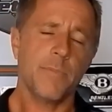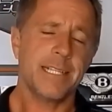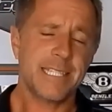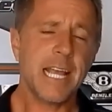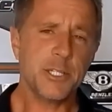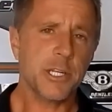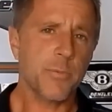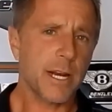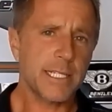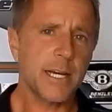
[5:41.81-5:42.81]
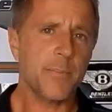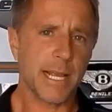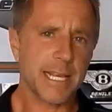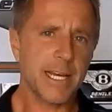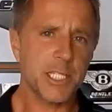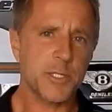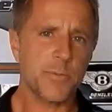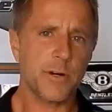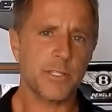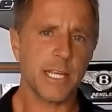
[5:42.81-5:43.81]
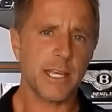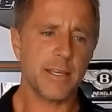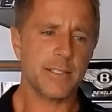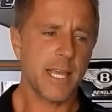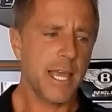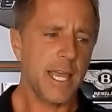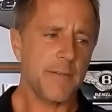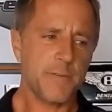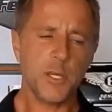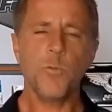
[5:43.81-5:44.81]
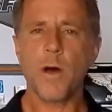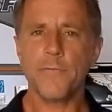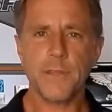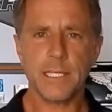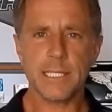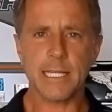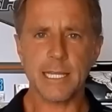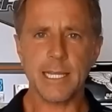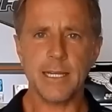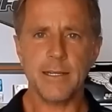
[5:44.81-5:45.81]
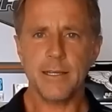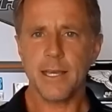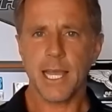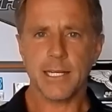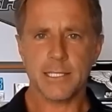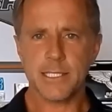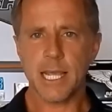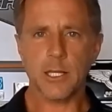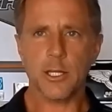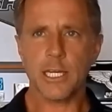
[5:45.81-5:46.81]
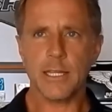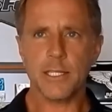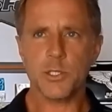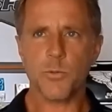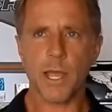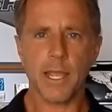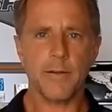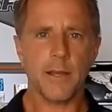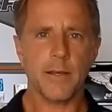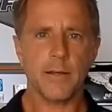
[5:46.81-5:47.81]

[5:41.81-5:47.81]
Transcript: Essentially, what I tell my customers is, if you want these clean and to stay looking this way